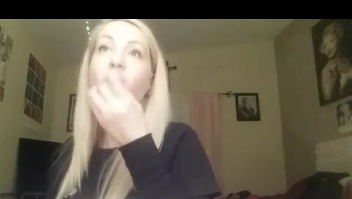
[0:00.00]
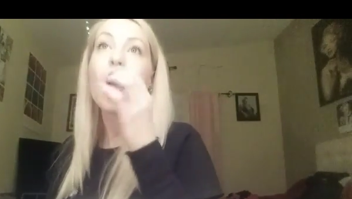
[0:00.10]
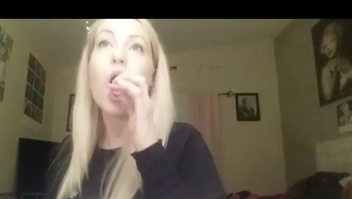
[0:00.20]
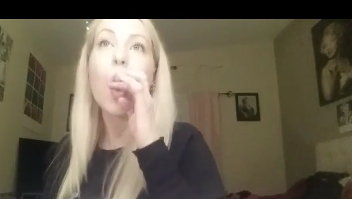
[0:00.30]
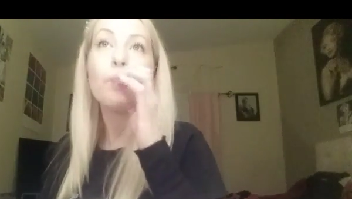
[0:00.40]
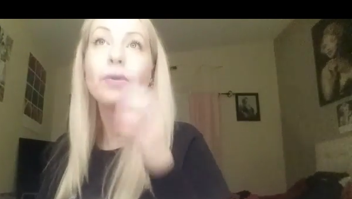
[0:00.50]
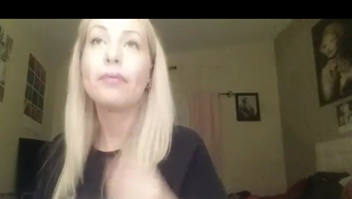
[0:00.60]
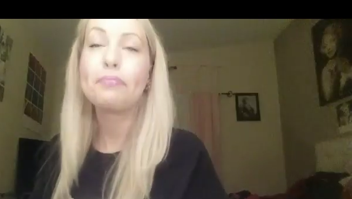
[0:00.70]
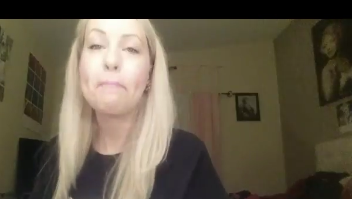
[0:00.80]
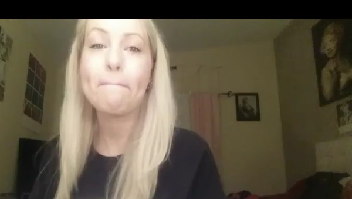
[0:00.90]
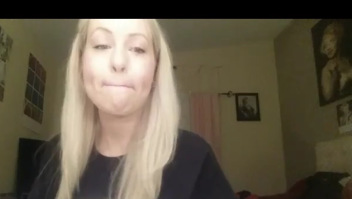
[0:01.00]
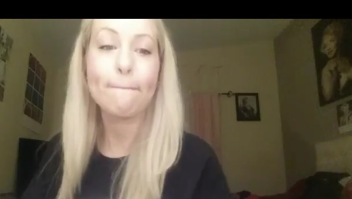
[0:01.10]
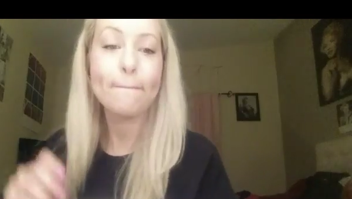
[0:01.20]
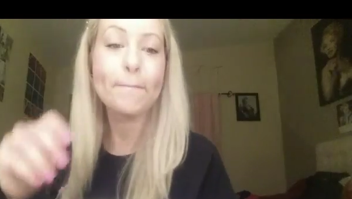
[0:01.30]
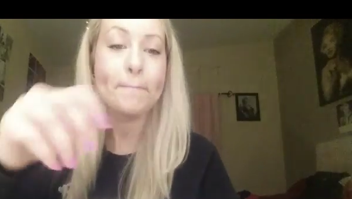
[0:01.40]
like the
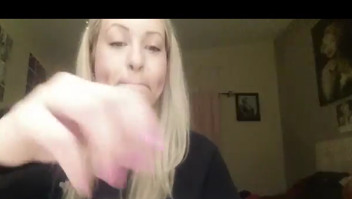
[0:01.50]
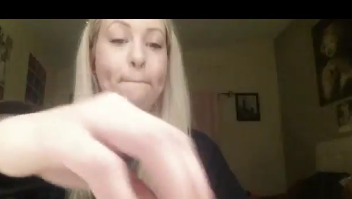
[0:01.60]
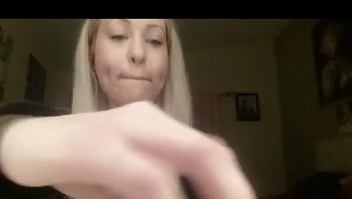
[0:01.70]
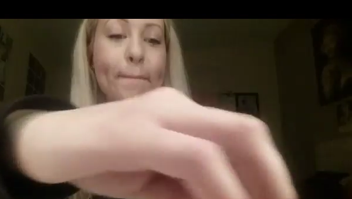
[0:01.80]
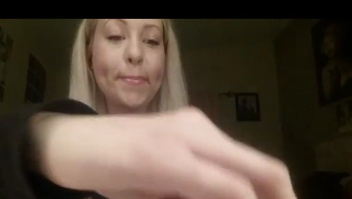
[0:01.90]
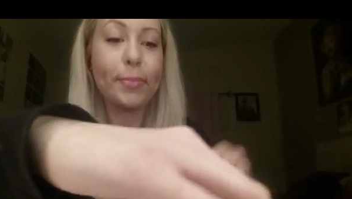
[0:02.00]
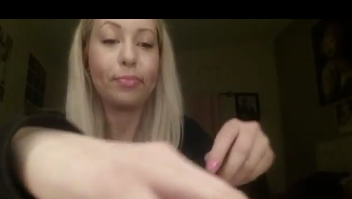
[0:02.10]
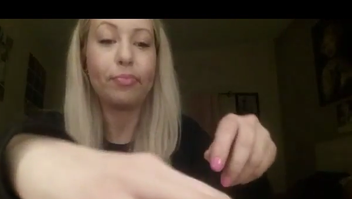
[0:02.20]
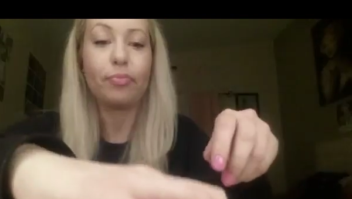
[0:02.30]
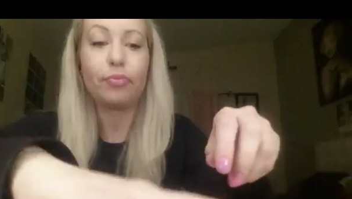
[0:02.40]
CoverGirl or the Wet n Wild